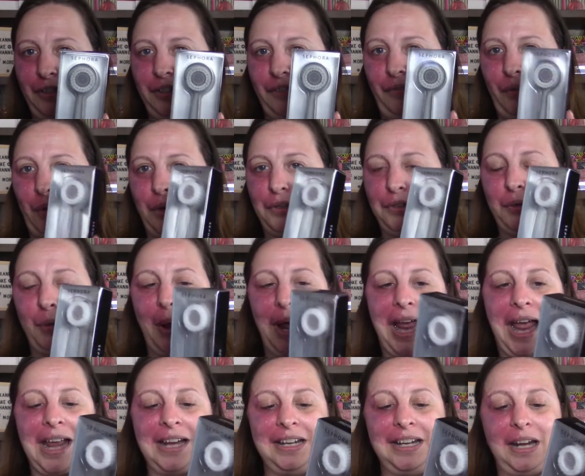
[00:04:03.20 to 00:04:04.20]
Sephora. So I
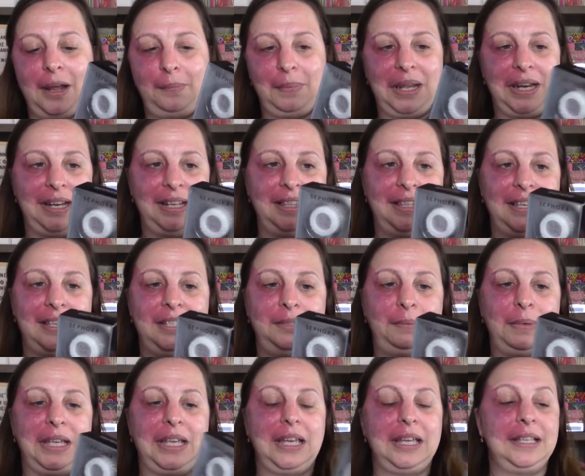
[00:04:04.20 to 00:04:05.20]
ended up getting this
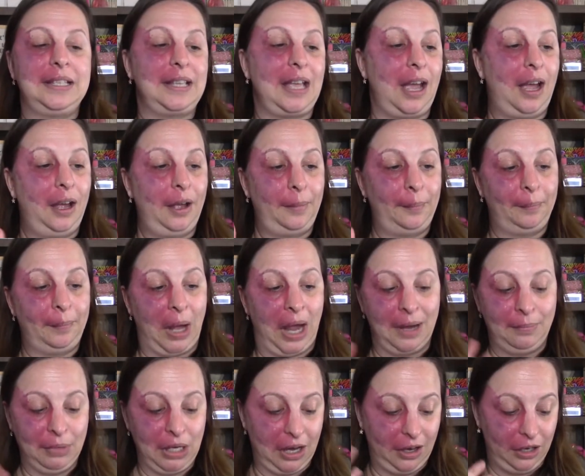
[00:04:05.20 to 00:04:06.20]
because um,
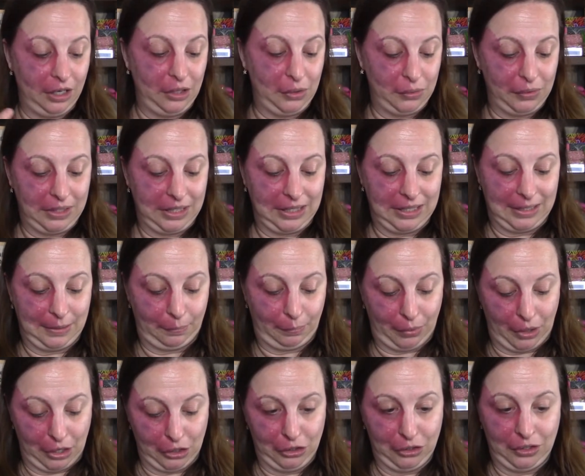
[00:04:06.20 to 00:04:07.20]
I'm tired of using the
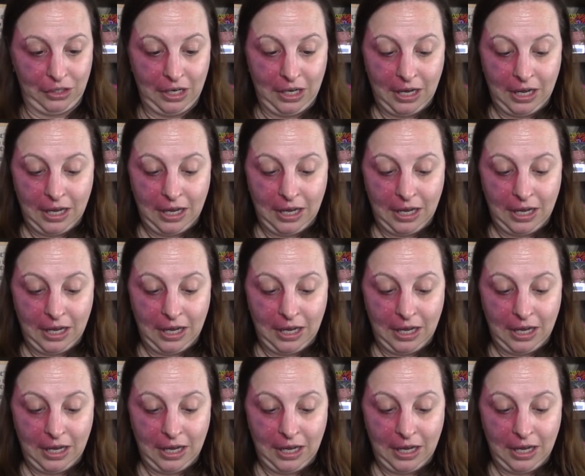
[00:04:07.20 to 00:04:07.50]
brush